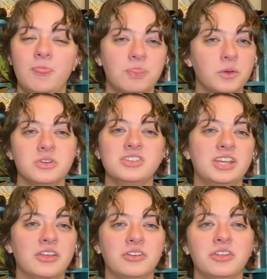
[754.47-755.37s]
they were
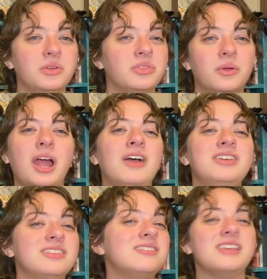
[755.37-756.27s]
together, they were
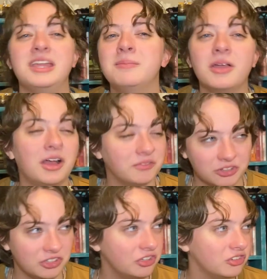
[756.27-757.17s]
having the same
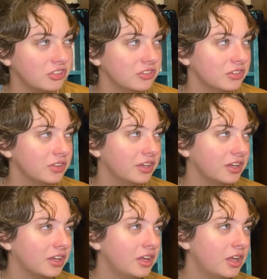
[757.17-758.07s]
conversations of
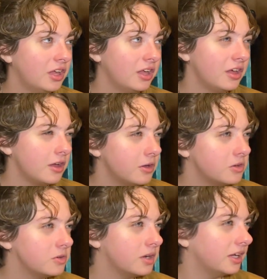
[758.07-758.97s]
like,
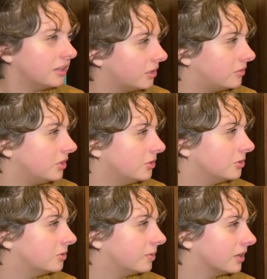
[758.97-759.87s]
oh, I love
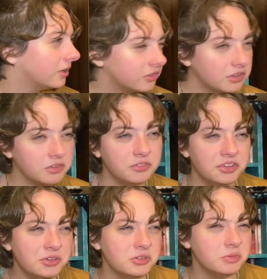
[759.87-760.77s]
you, but I also love
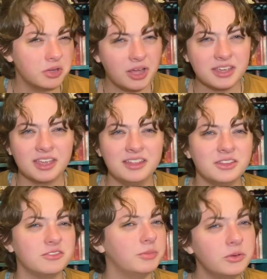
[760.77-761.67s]
you, but I can't
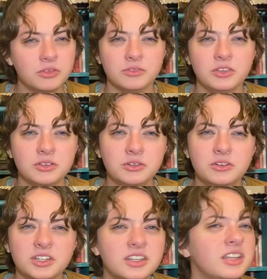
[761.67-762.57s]
love both of
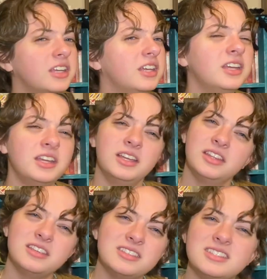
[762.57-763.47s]
you, and
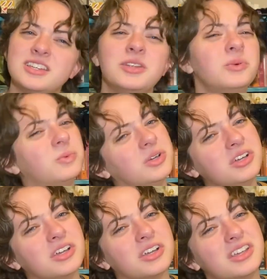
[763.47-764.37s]
this isn't gonna
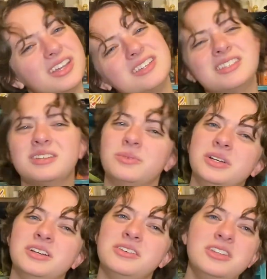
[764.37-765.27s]
work. Yes, it
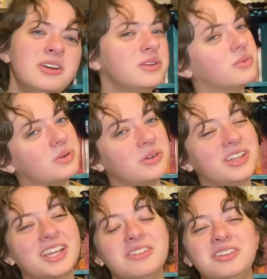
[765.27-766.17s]
will. No, it won't.
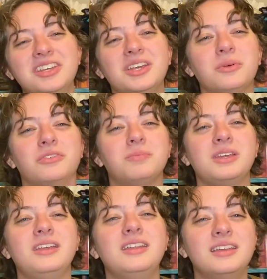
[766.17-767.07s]
Like, I feel like they were
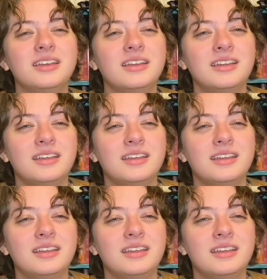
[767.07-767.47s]
repeating